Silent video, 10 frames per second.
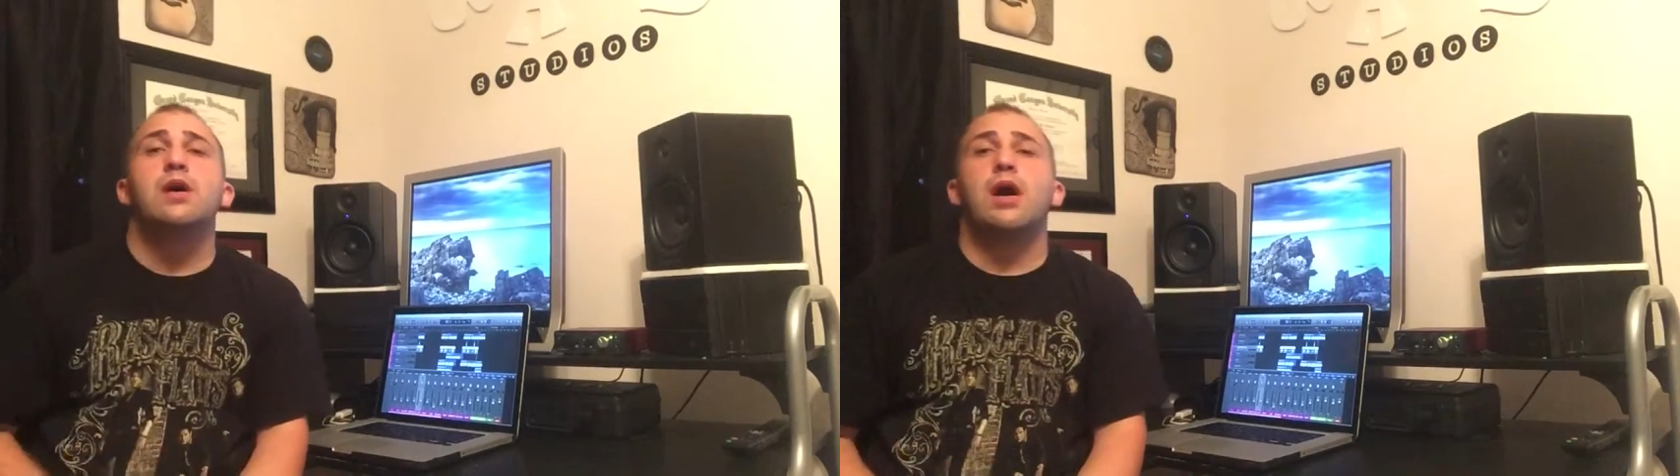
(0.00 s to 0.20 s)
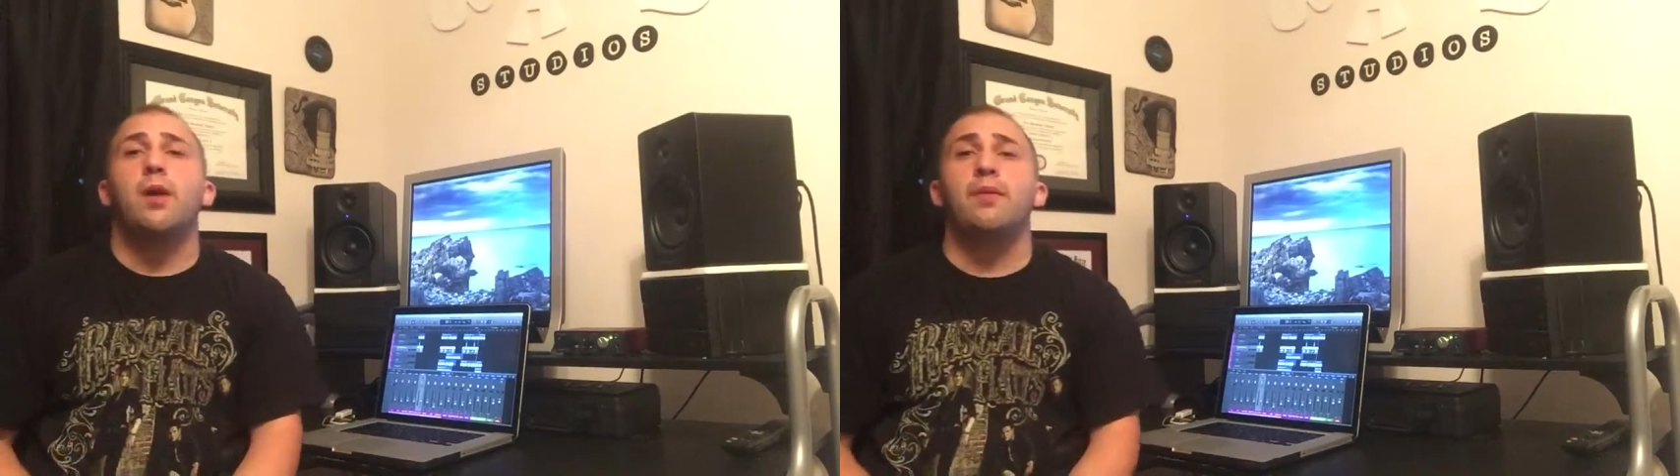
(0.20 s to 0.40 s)

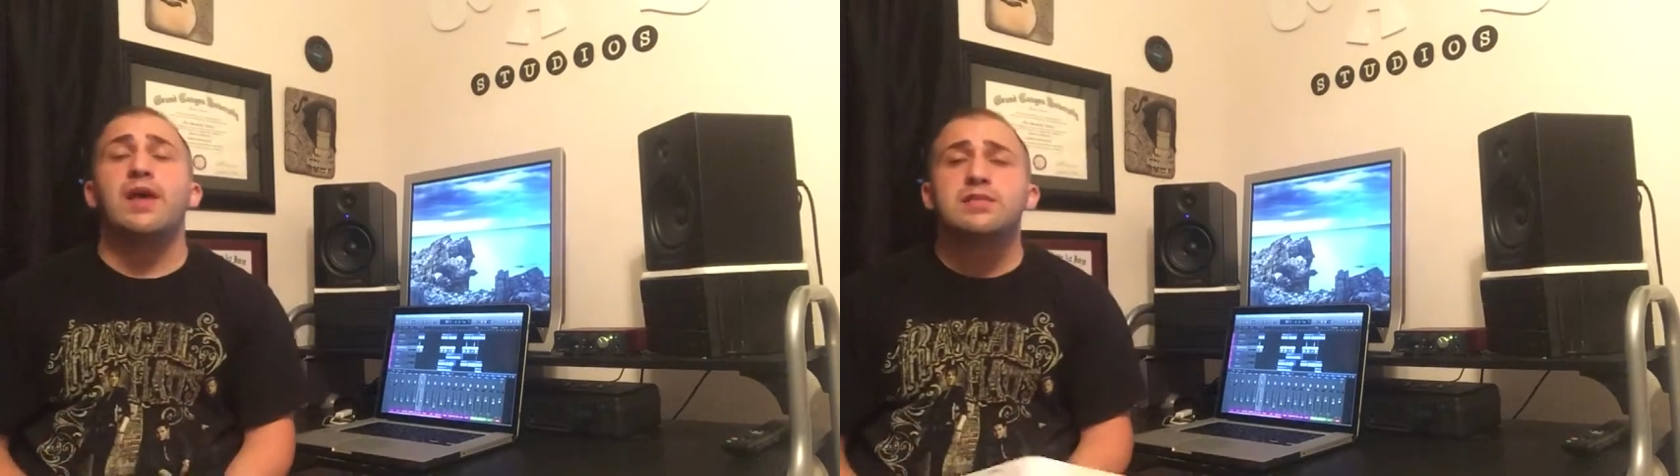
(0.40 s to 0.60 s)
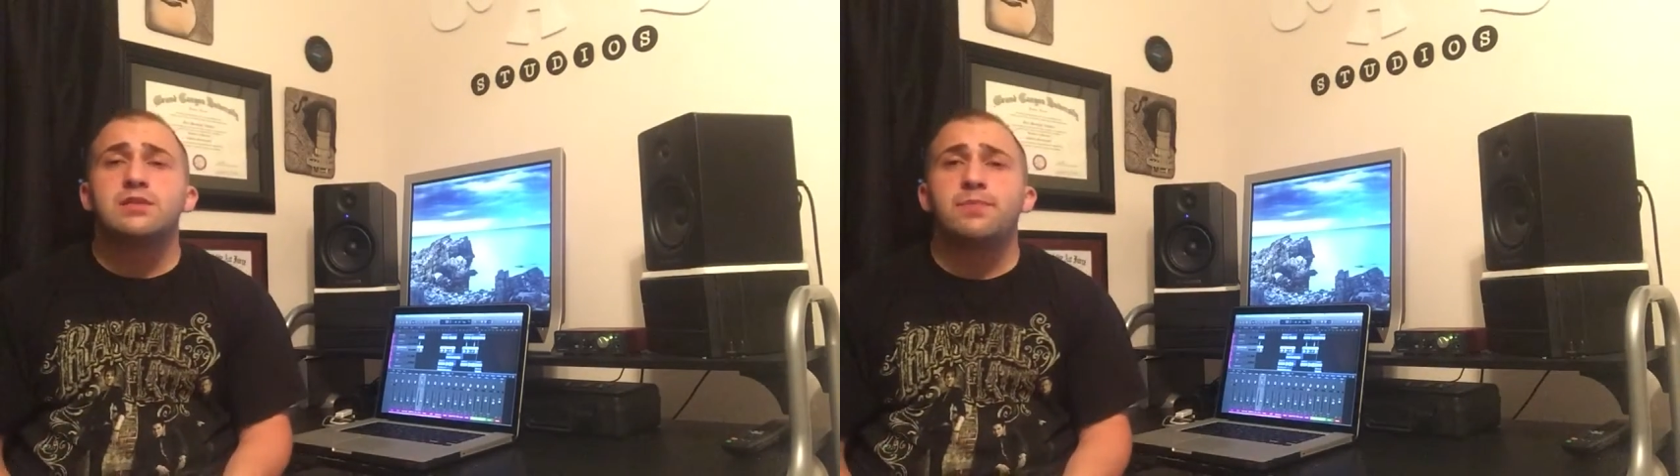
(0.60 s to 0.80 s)
And
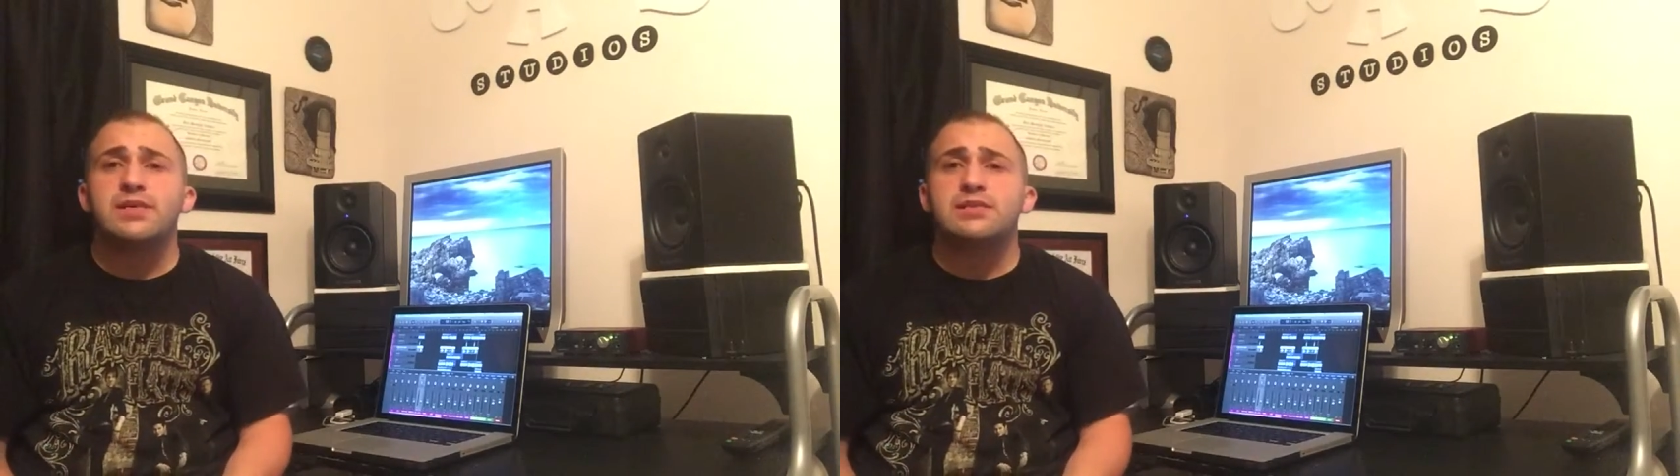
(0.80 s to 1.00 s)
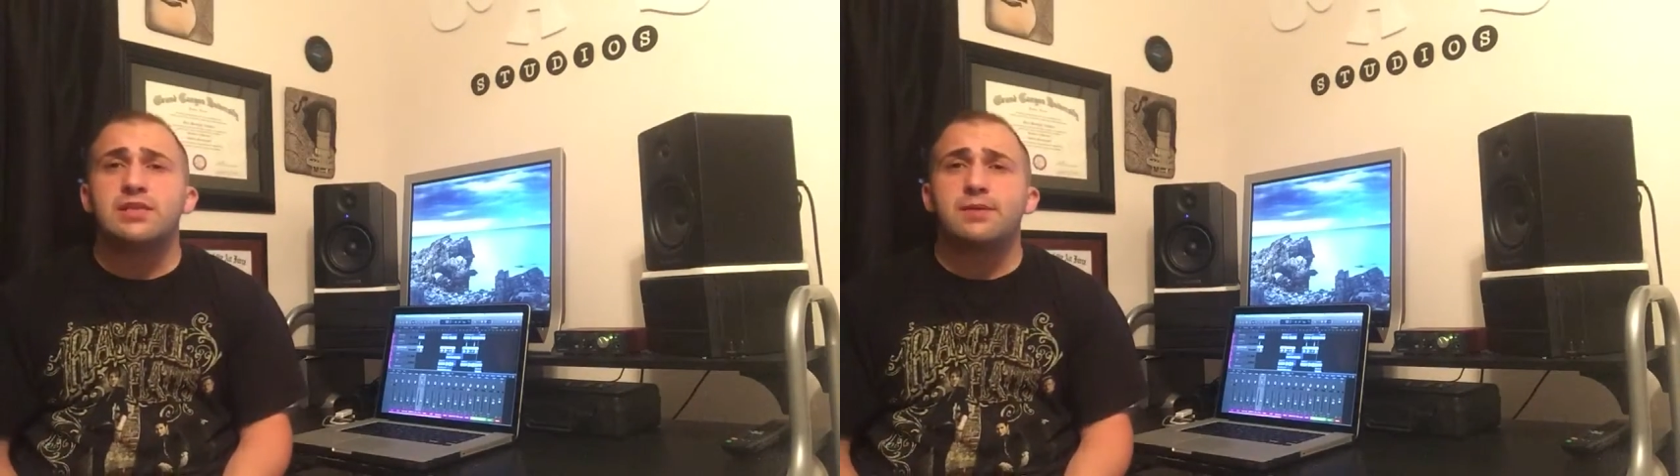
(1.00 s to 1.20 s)
that's the
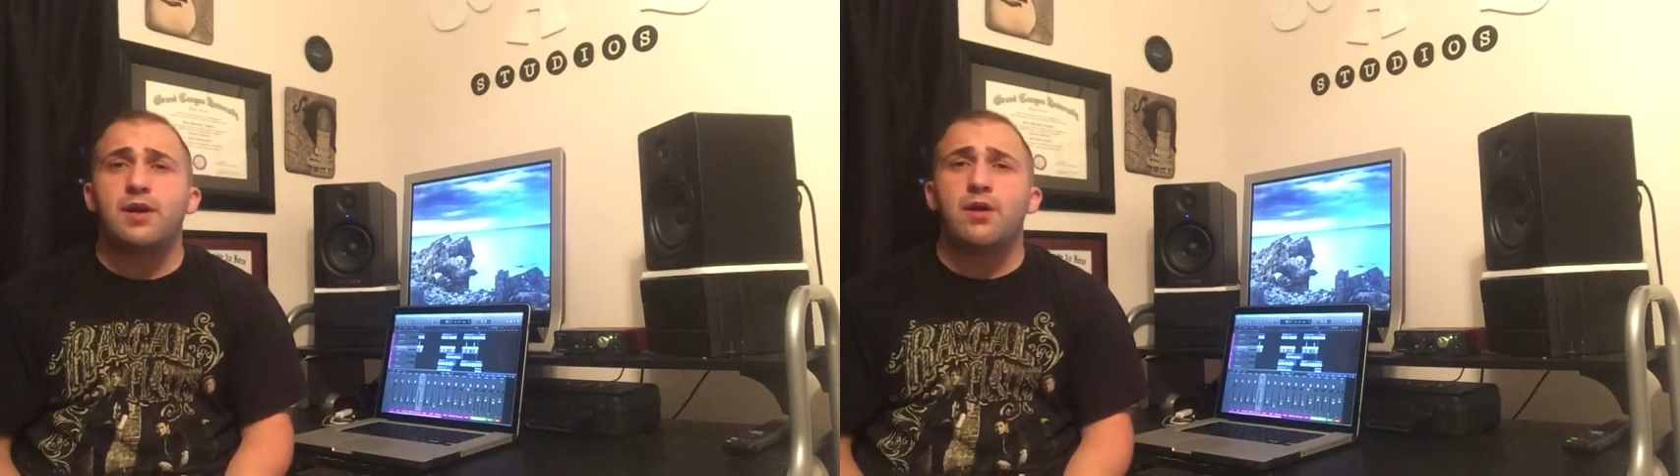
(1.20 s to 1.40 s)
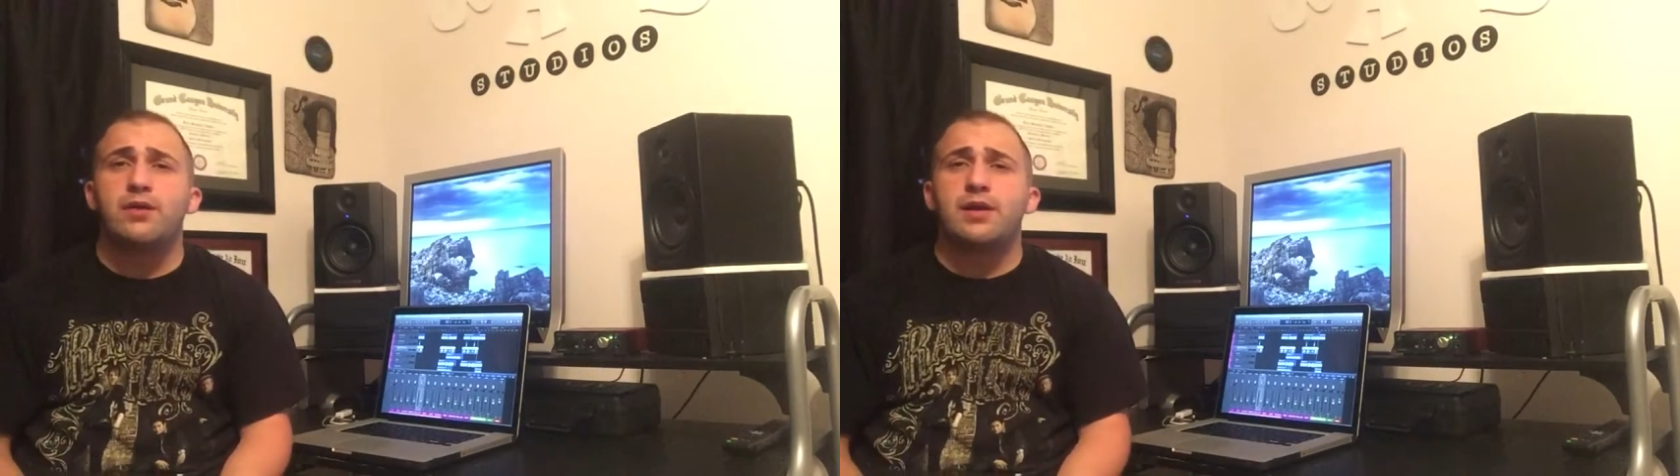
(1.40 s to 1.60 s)
best thing
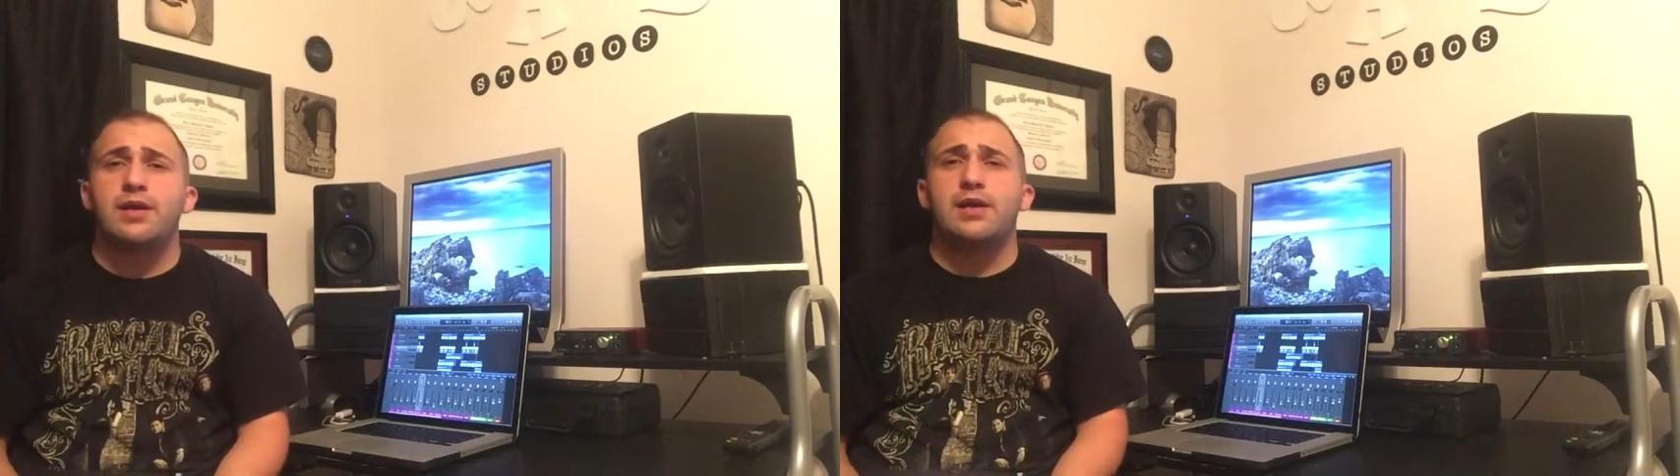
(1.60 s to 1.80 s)
about